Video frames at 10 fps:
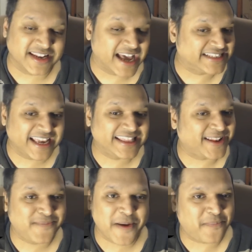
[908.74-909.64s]
Didn't I say
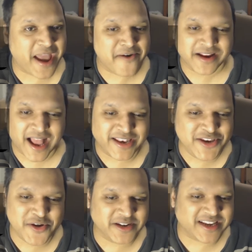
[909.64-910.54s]
there'd be a pairing? I
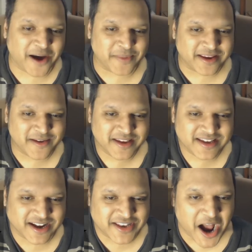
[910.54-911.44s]
knew it coming.
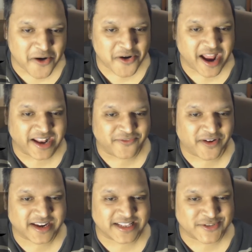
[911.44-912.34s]
Katara and
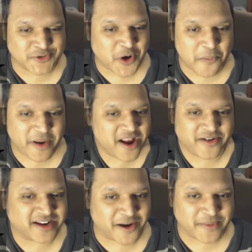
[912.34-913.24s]
fucking Zuko
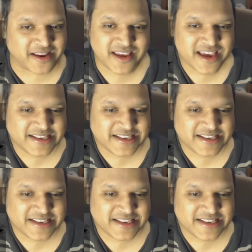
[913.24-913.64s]
pairing coming.